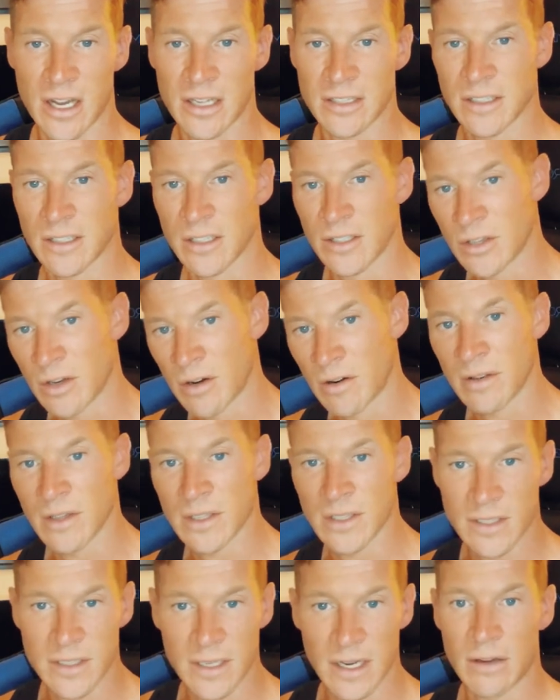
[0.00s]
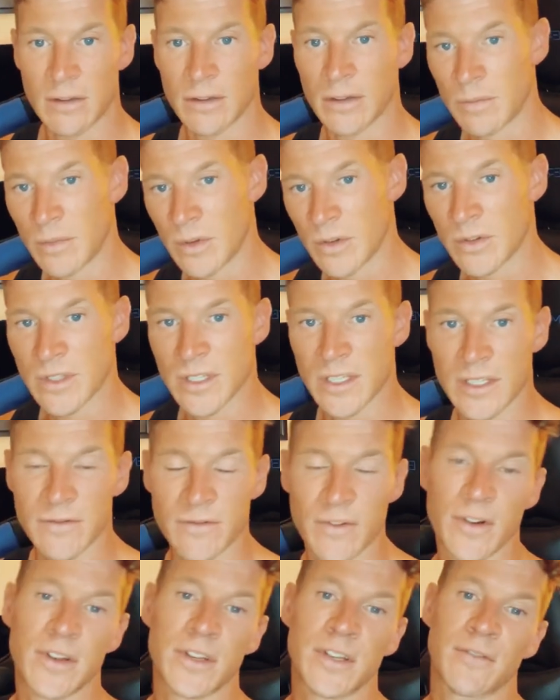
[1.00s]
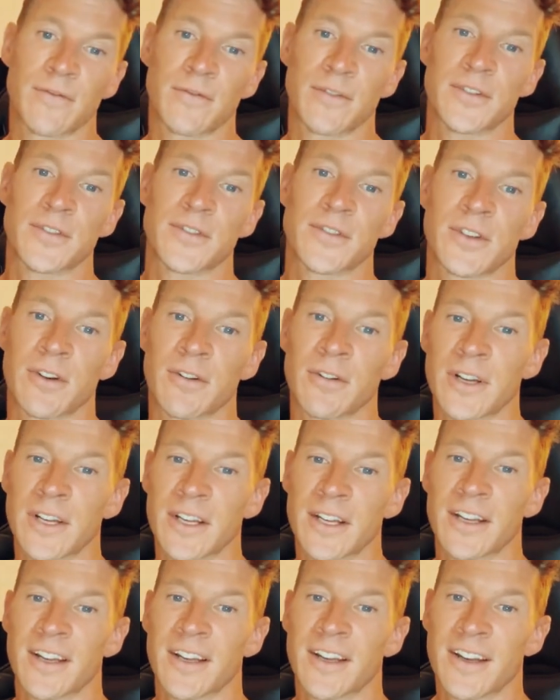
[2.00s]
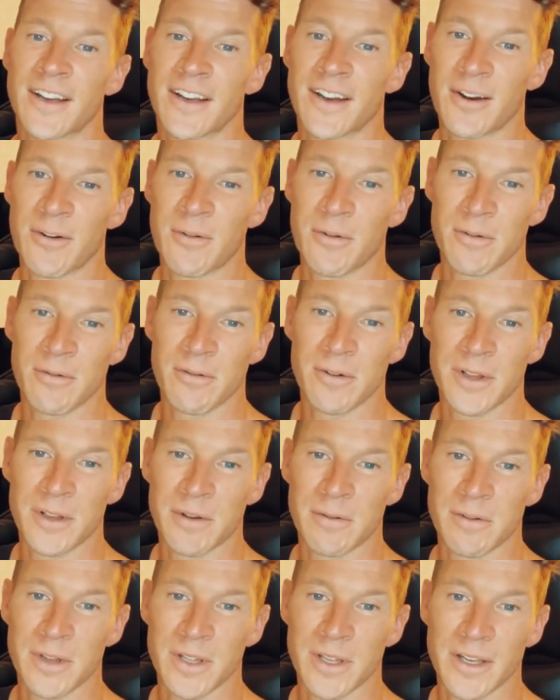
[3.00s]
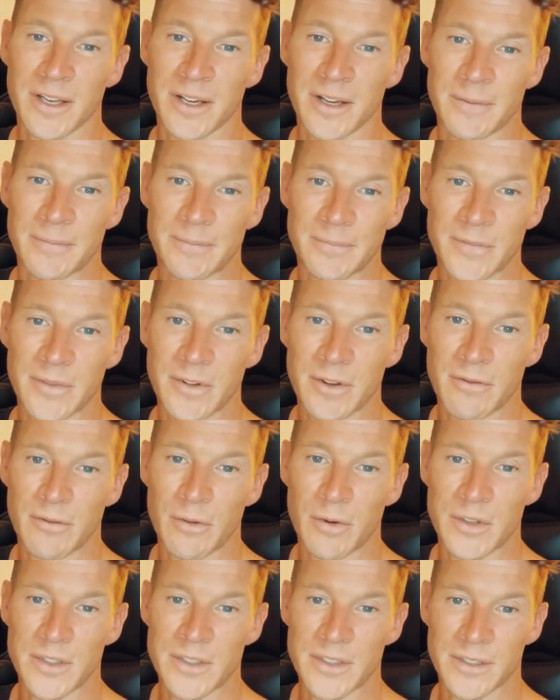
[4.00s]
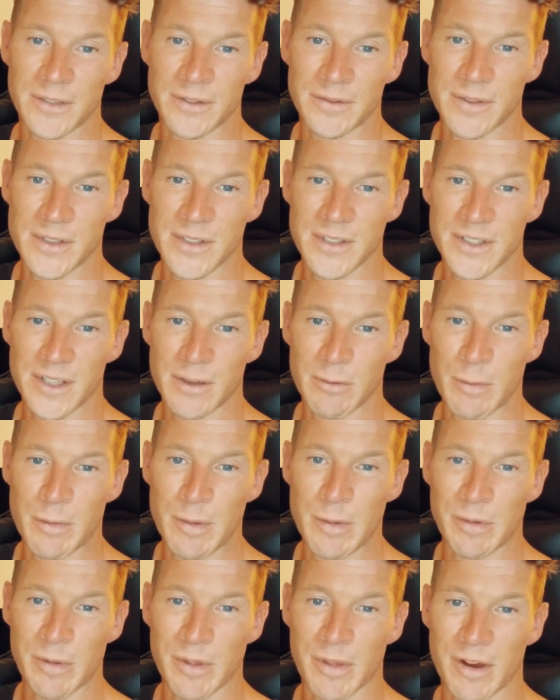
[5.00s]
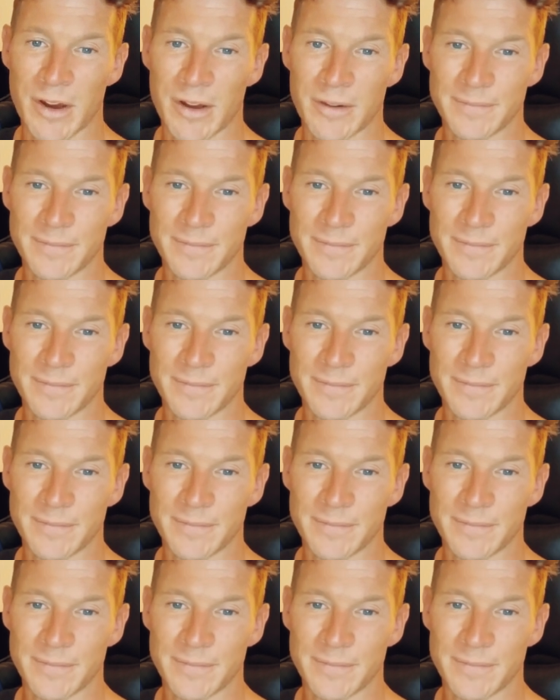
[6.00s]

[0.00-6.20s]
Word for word: and the tone and the style and the music is very different. So uh, we really, really um, look forward to, to seeing what people thought